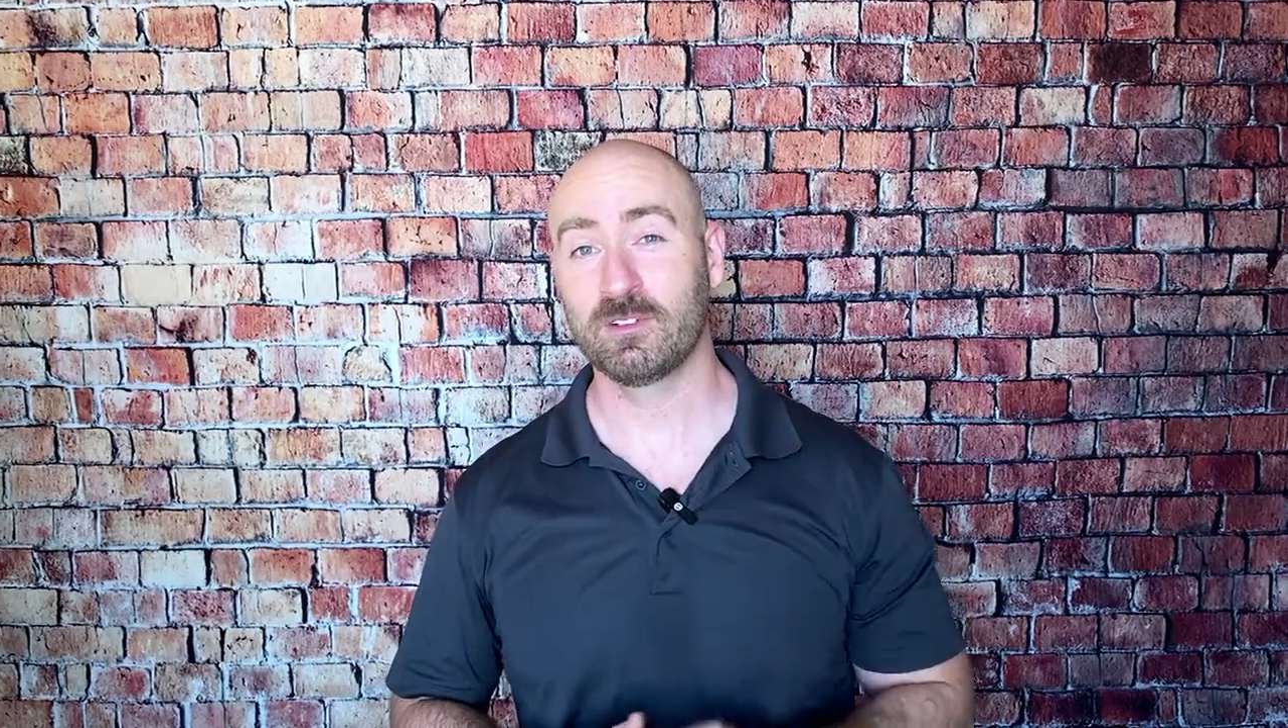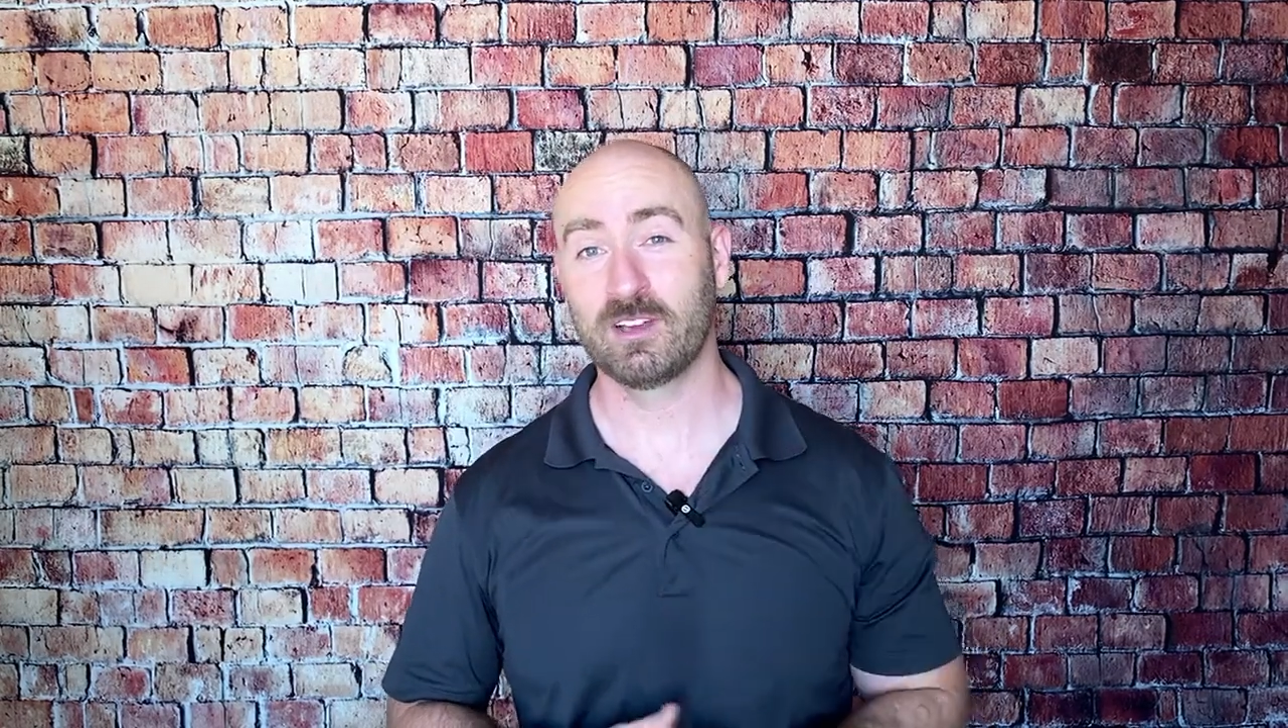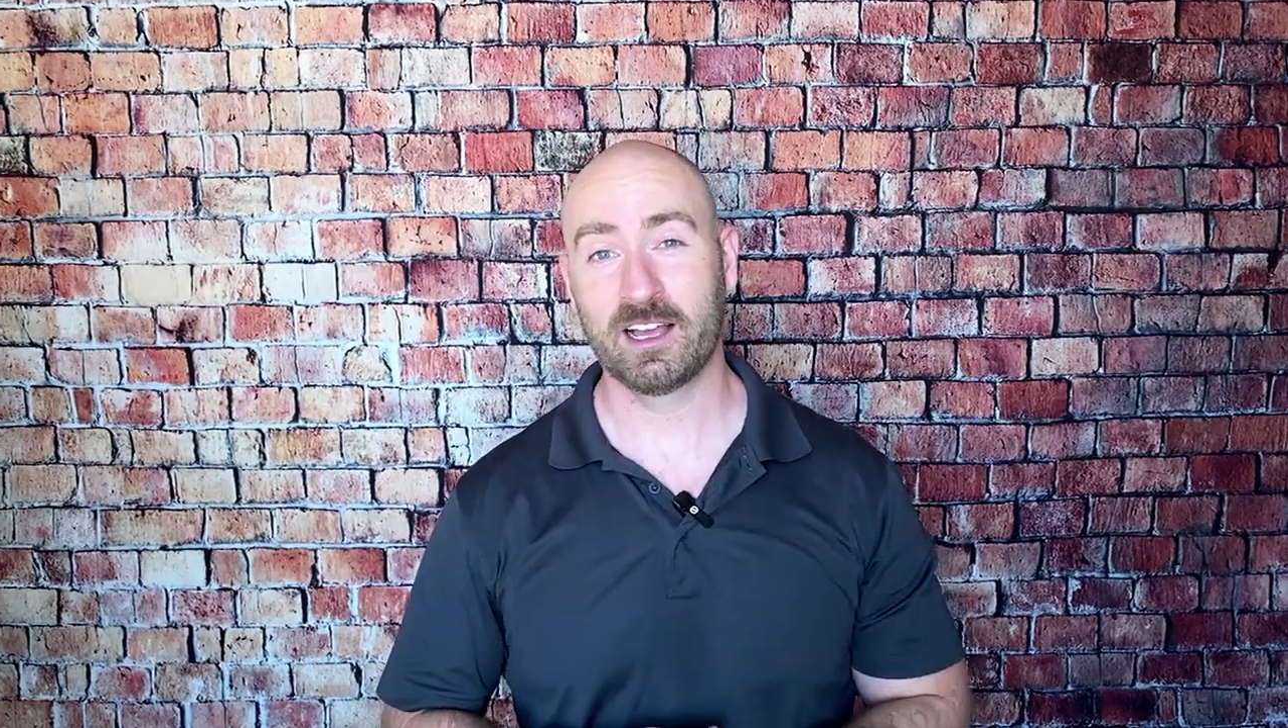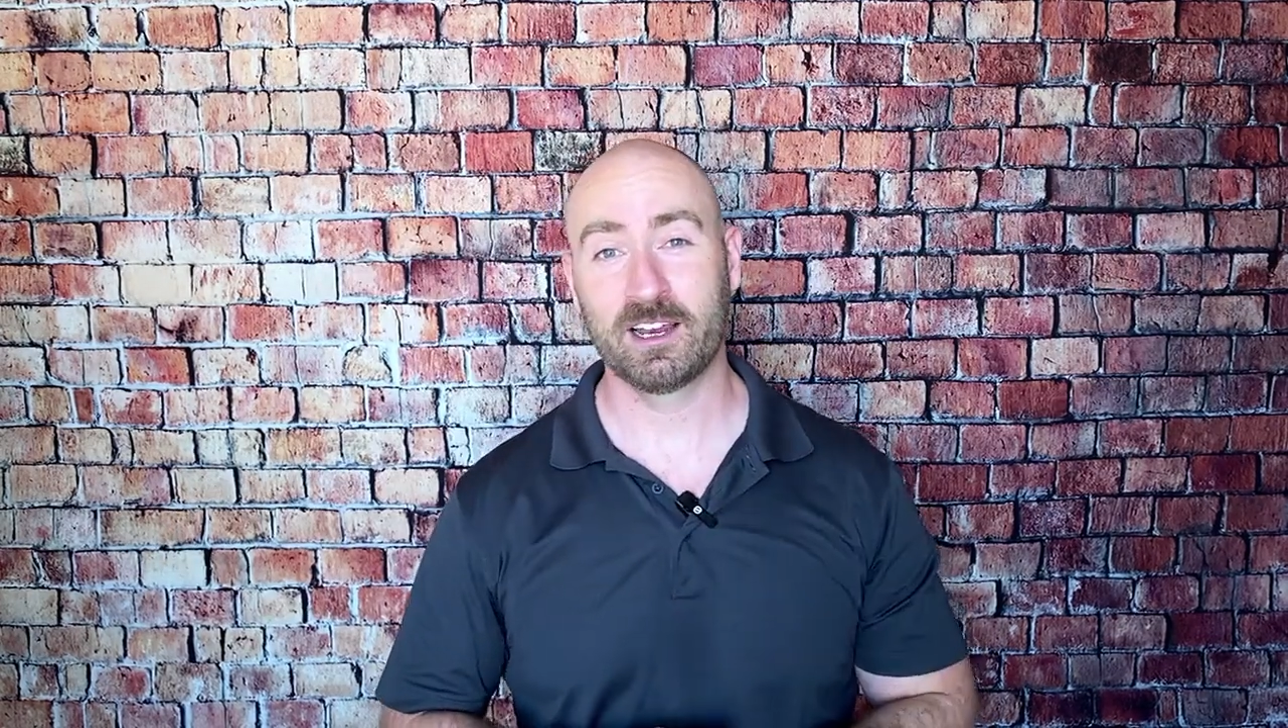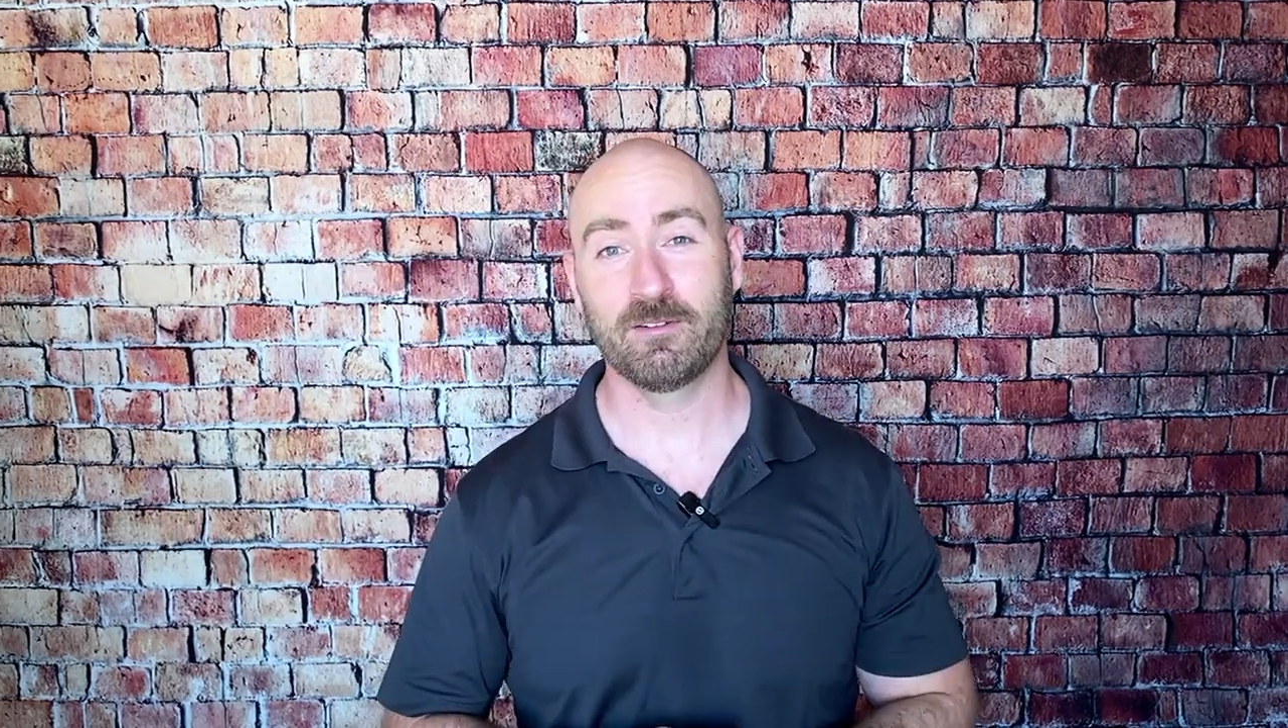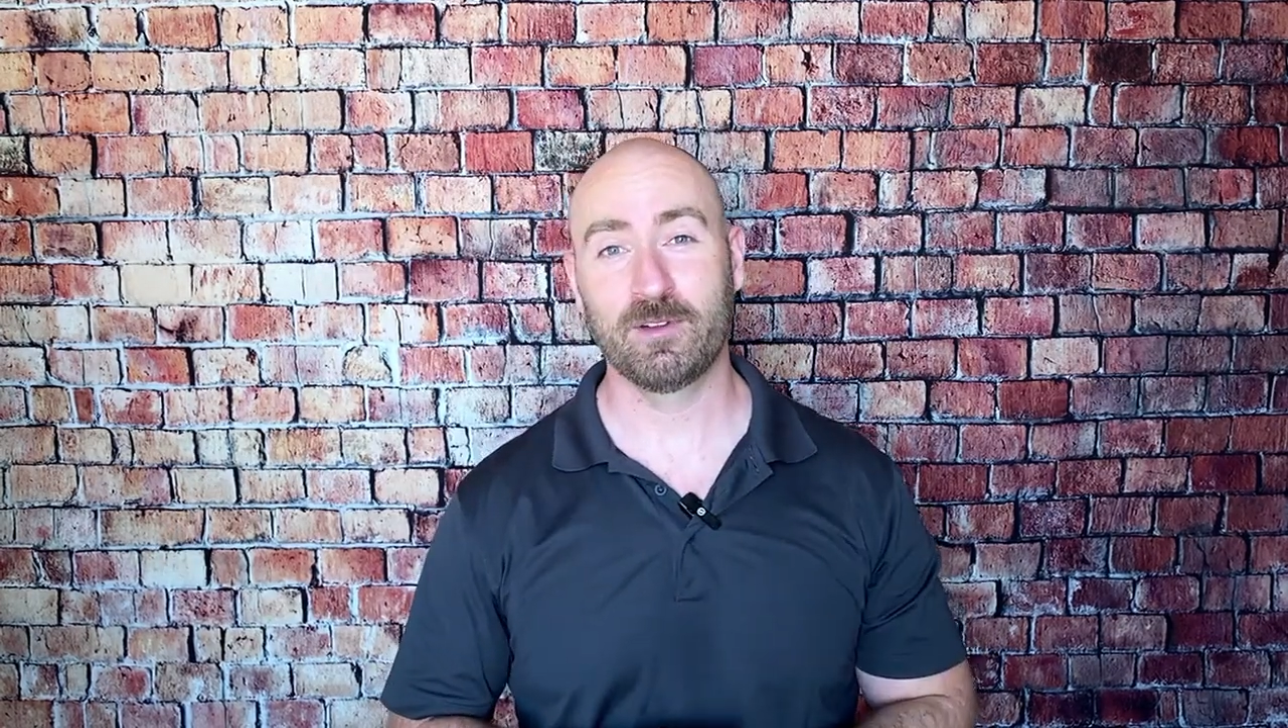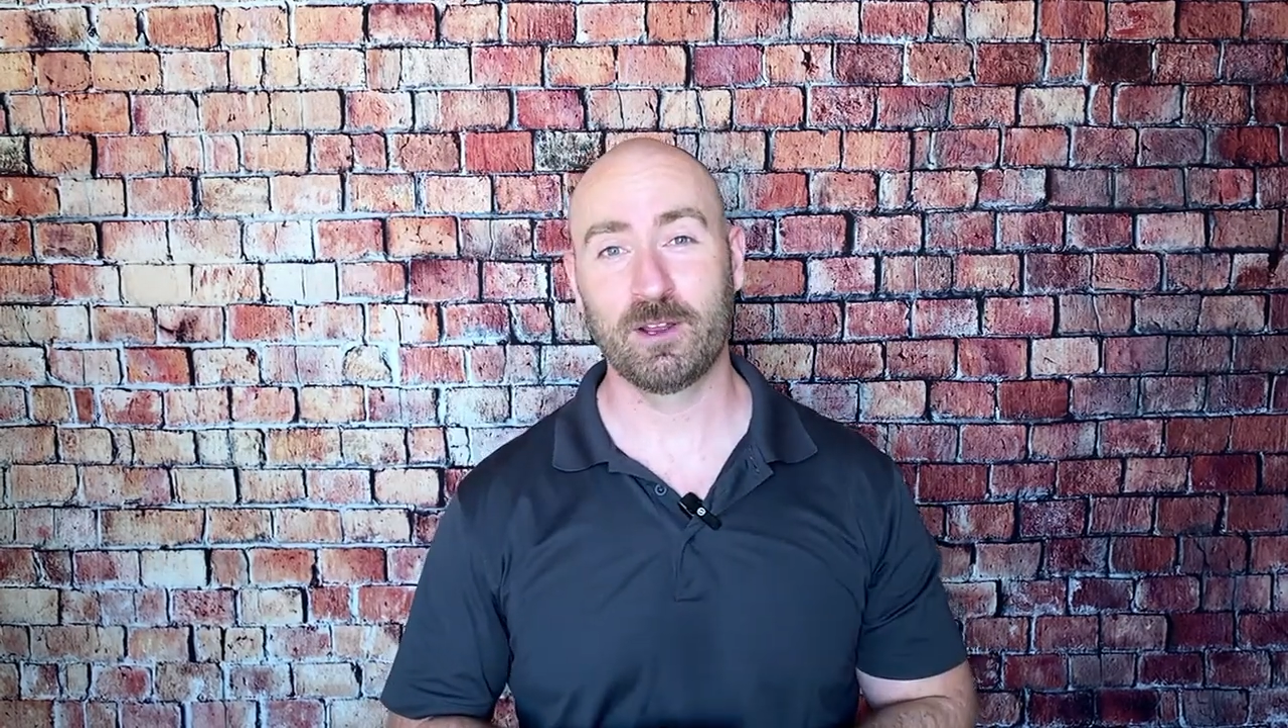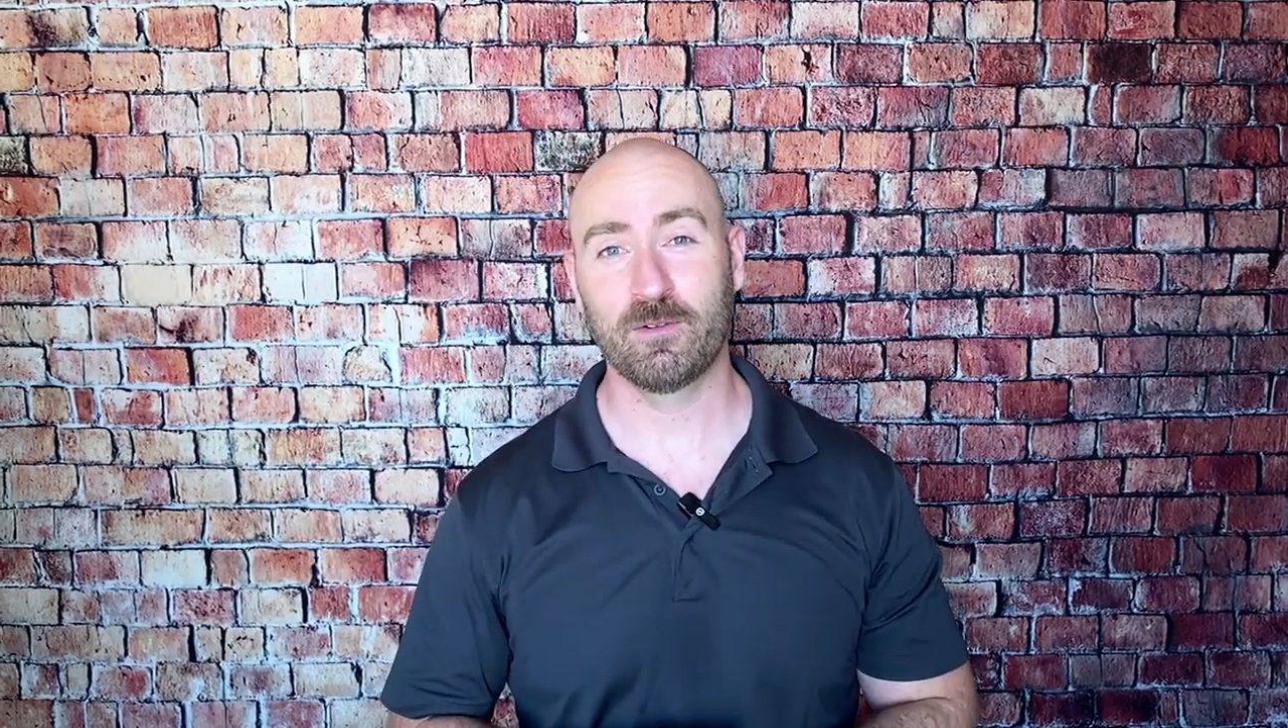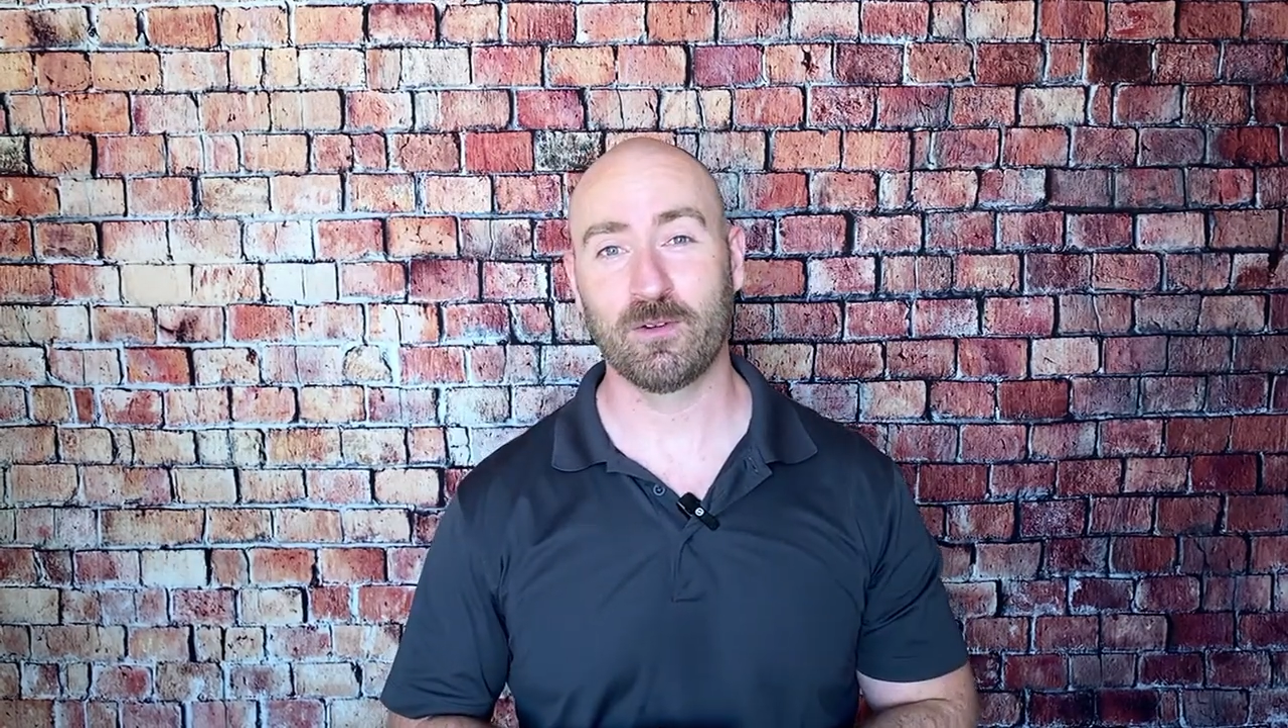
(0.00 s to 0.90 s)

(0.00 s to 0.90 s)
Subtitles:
I did a video